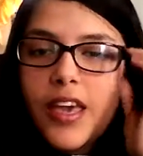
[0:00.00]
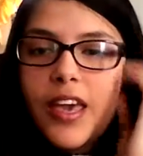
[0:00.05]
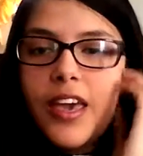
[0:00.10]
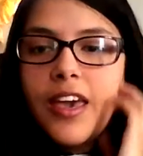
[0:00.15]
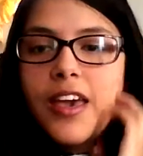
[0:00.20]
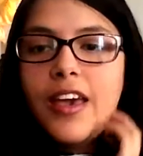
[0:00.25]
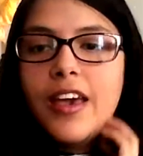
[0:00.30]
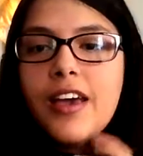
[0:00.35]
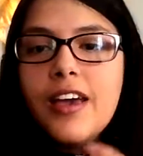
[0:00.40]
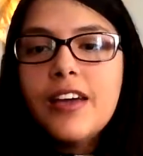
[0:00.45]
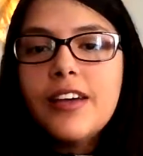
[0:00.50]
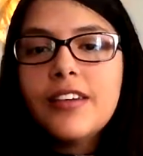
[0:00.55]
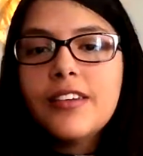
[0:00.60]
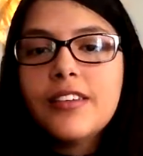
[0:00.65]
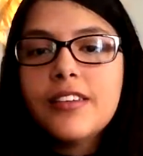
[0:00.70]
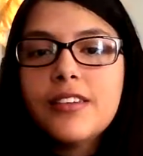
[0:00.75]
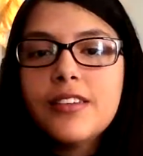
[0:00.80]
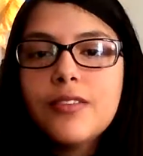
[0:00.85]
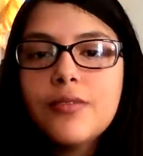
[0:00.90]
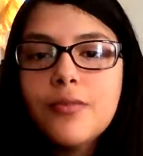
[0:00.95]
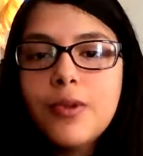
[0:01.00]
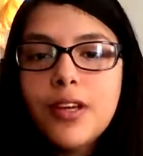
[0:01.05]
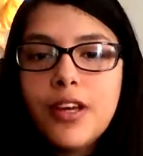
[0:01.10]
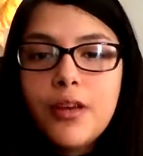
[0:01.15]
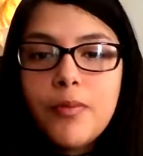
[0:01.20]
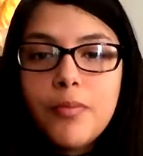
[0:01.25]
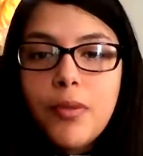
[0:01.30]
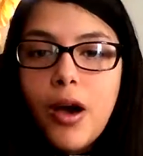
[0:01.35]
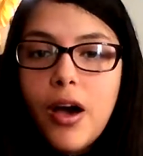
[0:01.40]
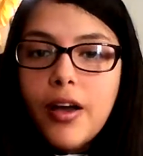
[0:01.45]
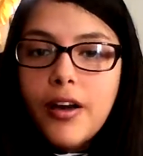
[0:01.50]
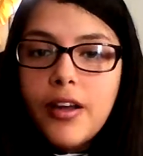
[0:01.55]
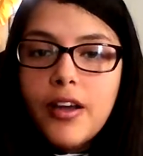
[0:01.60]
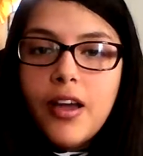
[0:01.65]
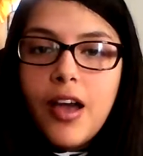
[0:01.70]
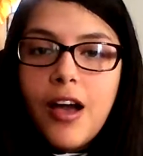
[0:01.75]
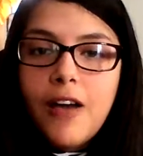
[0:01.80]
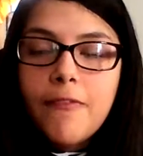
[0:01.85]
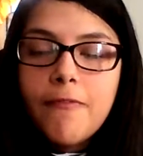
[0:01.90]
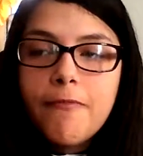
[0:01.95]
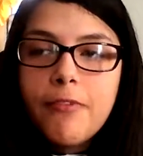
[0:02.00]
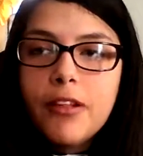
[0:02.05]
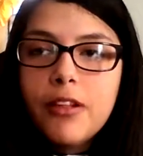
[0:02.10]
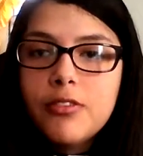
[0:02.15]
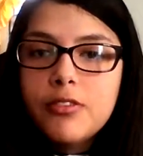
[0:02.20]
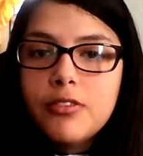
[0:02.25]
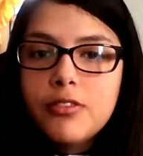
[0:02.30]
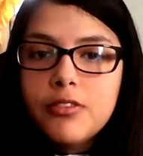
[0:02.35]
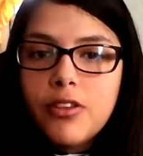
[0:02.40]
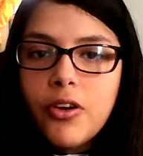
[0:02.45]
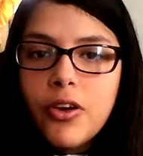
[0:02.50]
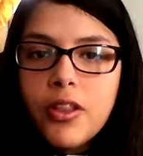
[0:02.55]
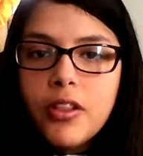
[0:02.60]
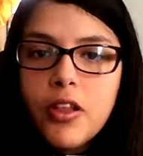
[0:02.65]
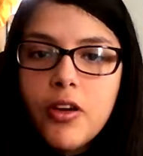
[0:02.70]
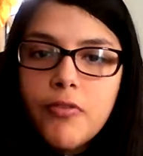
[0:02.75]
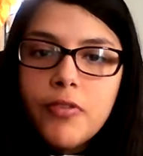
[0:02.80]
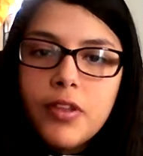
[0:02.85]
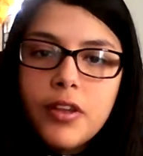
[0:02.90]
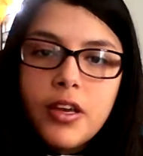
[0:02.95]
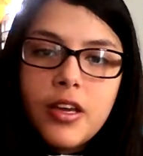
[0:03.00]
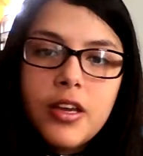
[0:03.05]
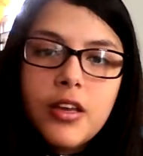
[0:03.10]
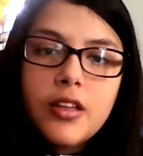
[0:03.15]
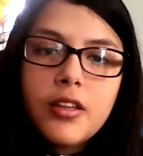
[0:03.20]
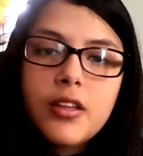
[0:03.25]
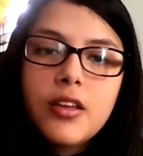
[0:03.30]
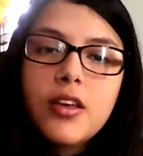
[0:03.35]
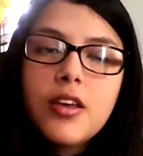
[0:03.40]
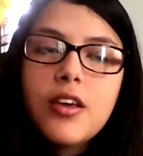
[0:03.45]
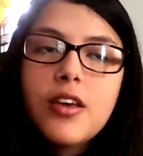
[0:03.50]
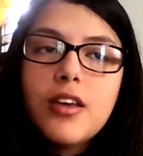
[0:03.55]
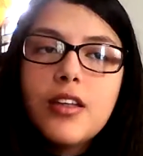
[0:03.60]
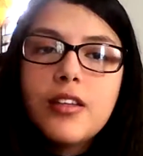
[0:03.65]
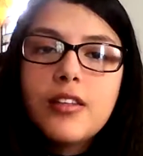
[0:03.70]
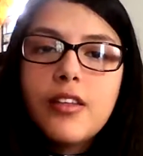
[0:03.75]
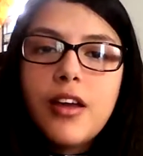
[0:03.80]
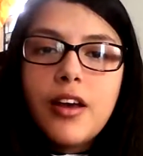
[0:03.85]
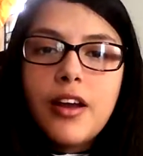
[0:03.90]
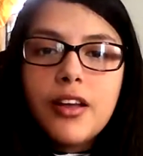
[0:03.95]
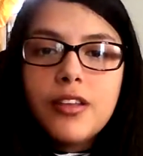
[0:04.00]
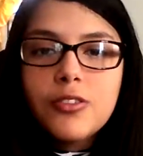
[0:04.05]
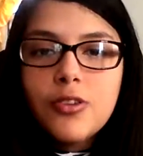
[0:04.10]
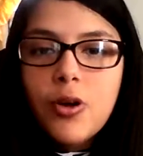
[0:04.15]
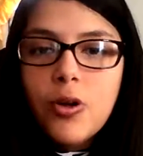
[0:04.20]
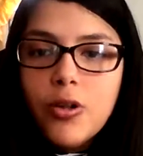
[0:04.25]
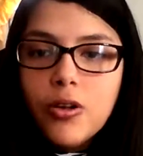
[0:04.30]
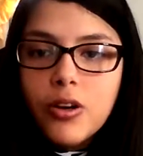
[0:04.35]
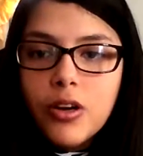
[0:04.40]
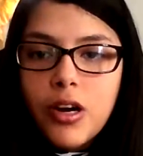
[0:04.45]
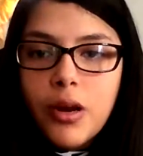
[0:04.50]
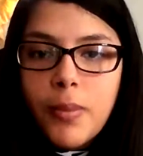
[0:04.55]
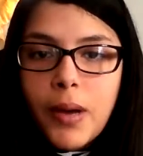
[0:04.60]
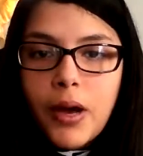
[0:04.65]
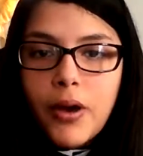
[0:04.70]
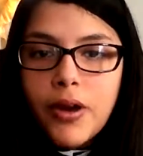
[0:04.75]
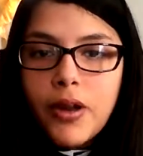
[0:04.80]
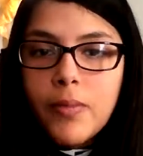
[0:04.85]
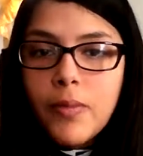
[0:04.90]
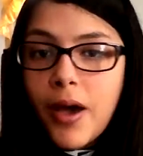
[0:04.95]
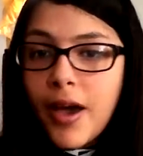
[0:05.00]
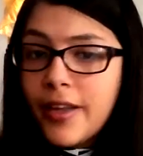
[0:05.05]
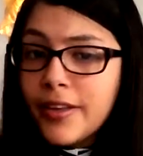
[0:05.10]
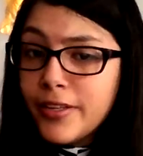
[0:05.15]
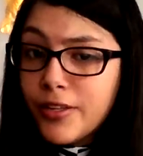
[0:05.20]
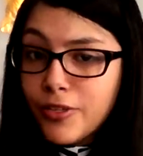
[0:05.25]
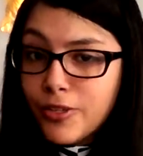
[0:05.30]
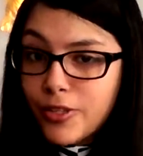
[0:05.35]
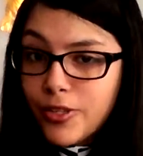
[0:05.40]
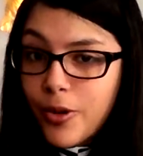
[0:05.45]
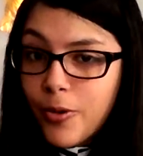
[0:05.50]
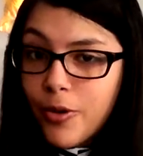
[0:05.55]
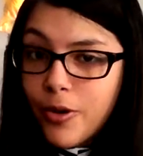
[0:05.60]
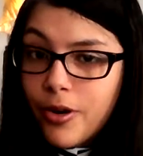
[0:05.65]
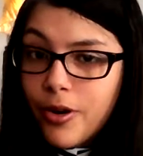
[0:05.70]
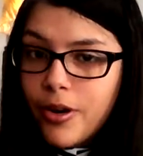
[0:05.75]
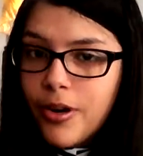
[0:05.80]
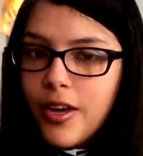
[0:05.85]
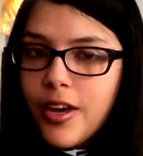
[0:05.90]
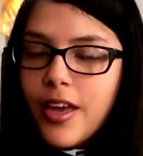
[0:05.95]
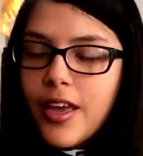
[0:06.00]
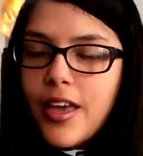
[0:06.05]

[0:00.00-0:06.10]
And when I bought it, I fell so in love with it that I told her about it, but I didn't show her.